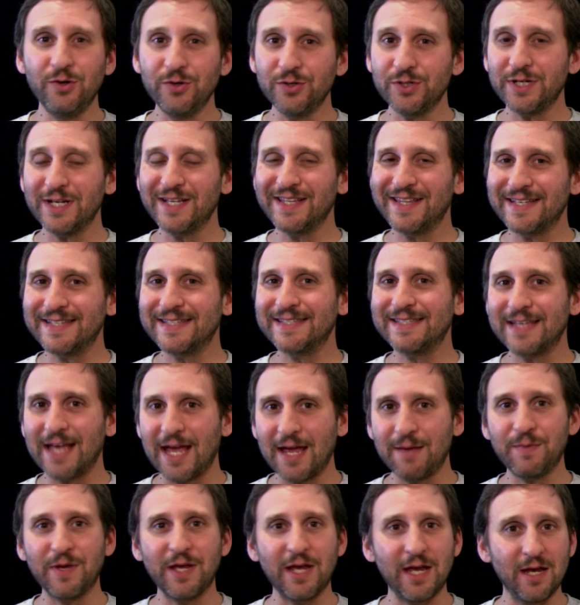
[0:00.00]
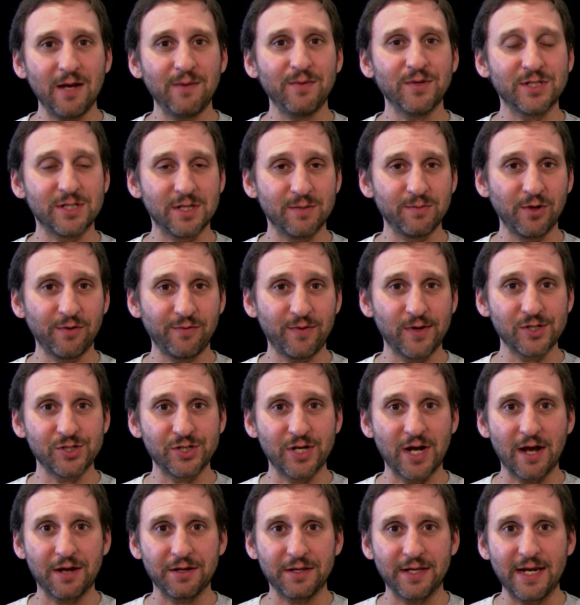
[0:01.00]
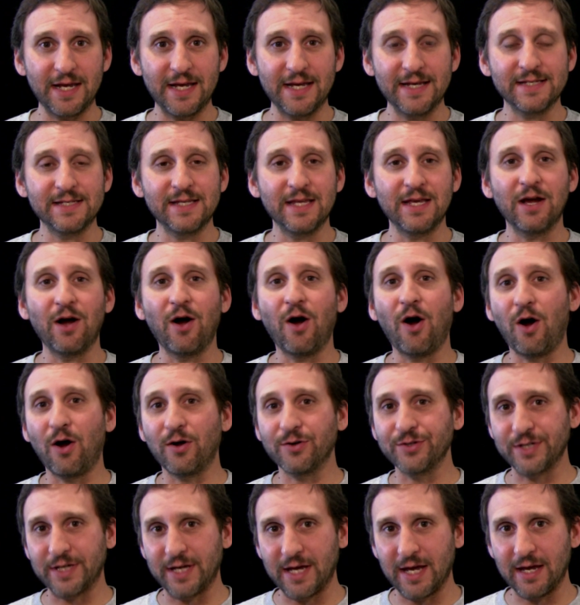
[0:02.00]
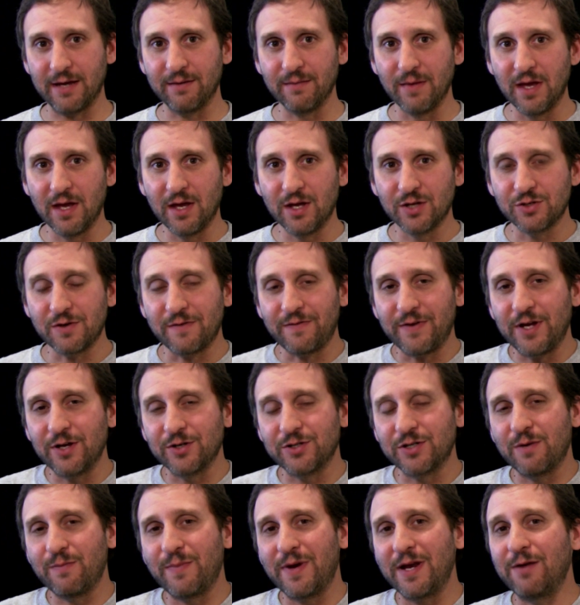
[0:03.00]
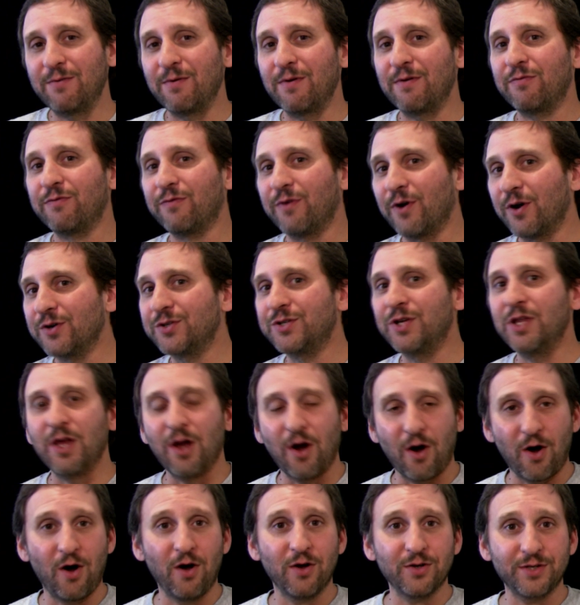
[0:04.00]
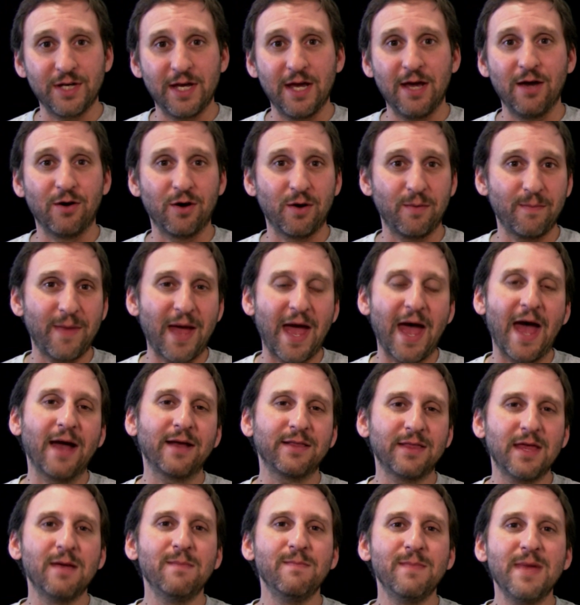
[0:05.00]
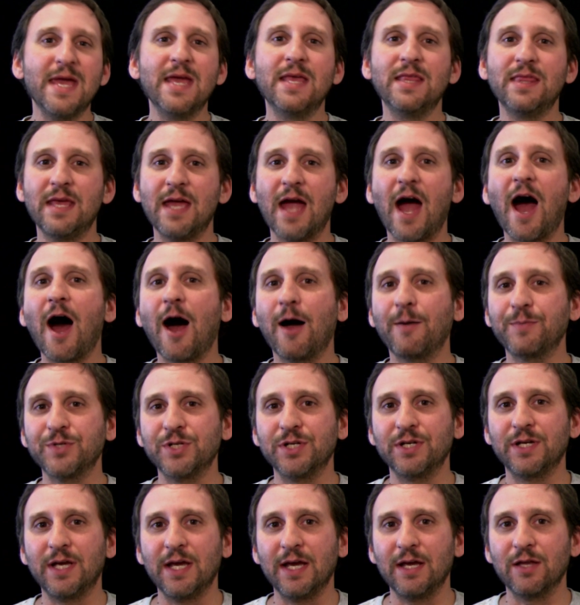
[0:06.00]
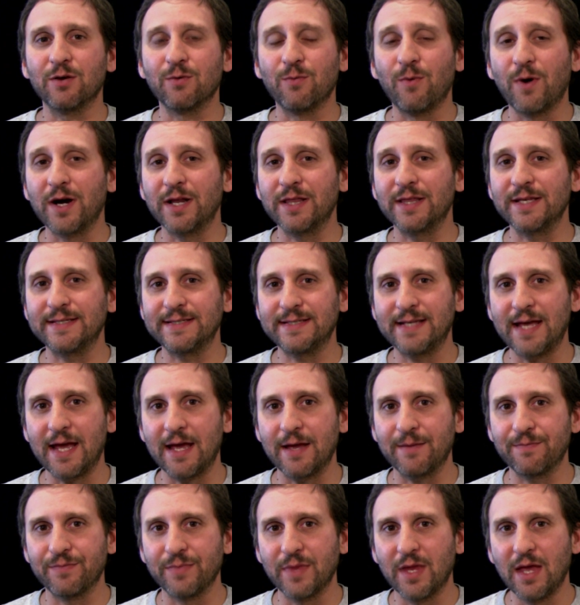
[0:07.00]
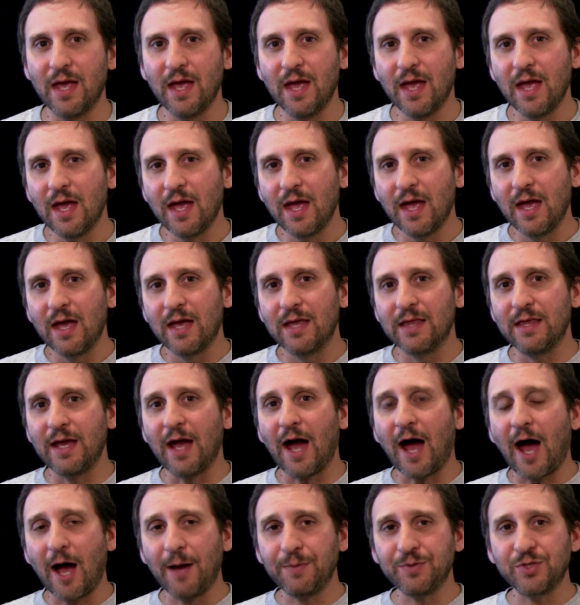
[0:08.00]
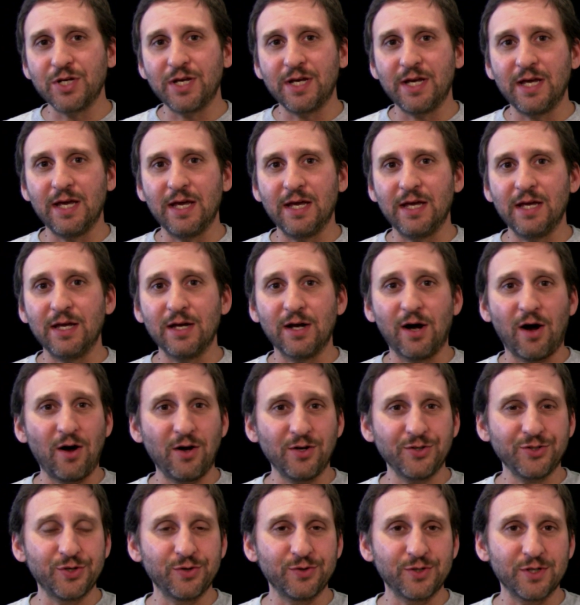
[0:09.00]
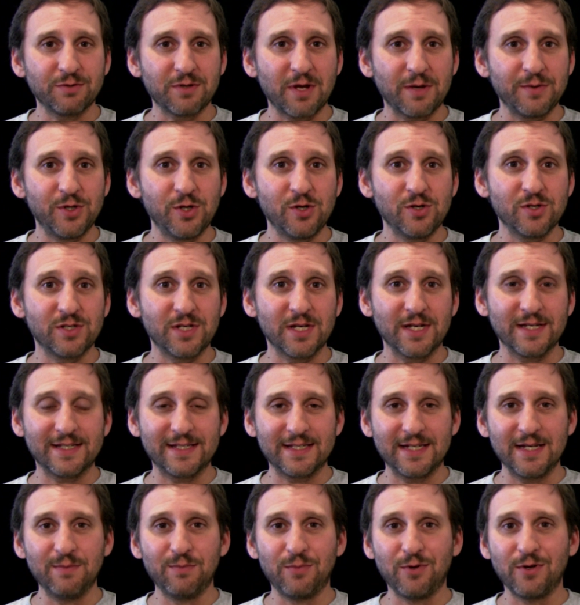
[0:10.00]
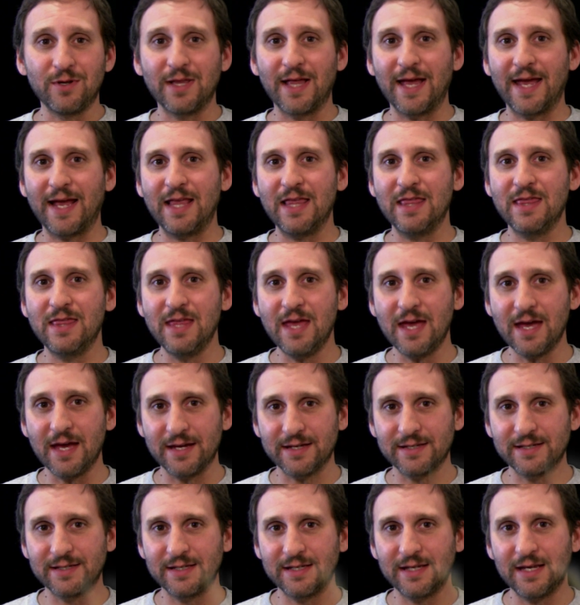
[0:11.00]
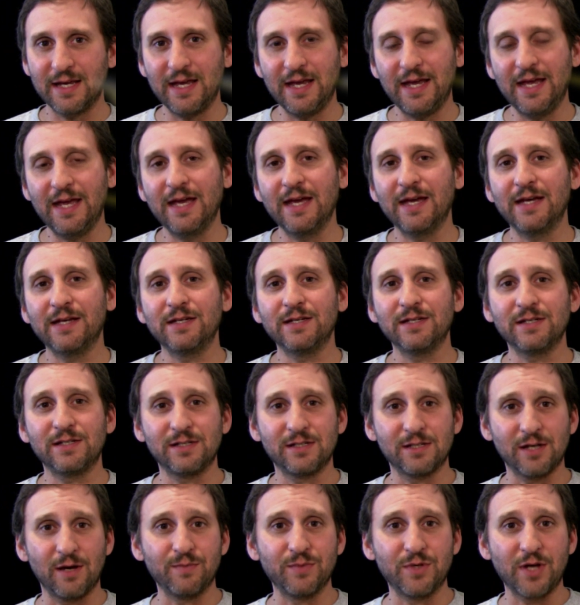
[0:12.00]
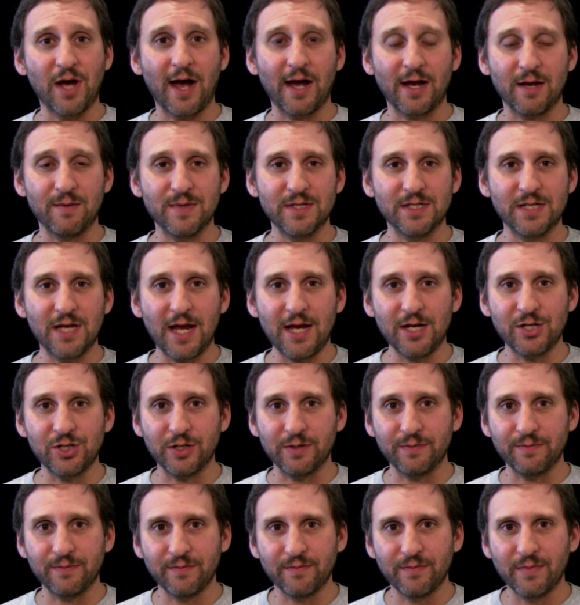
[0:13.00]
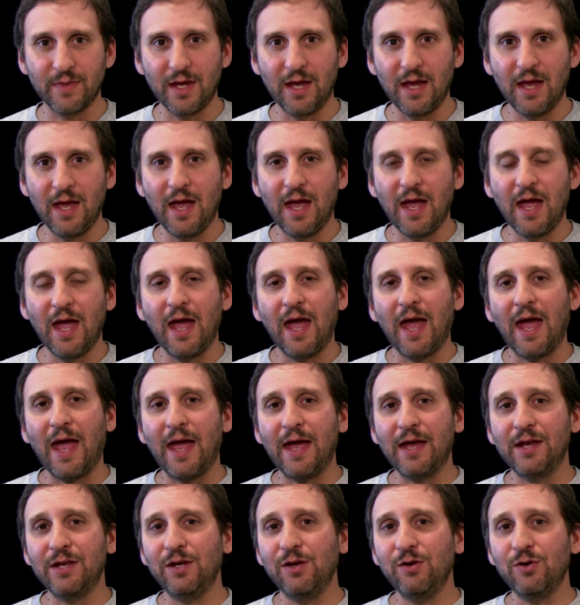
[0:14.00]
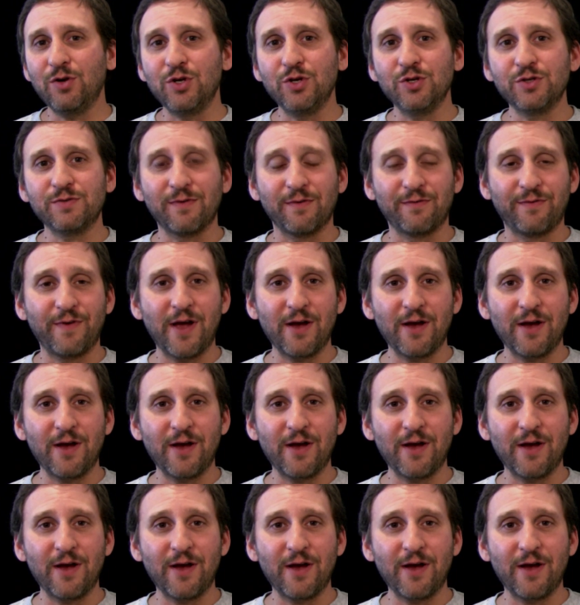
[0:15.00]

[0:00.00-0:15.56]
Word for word: usually the same key with similar functionality is the Alt key. So if you hear somebody refer to the Alt key on a Mac, they mean the Option key. They're one and the same. the Option key also sometimes uses a symbol like this in some documentation. And you can use it for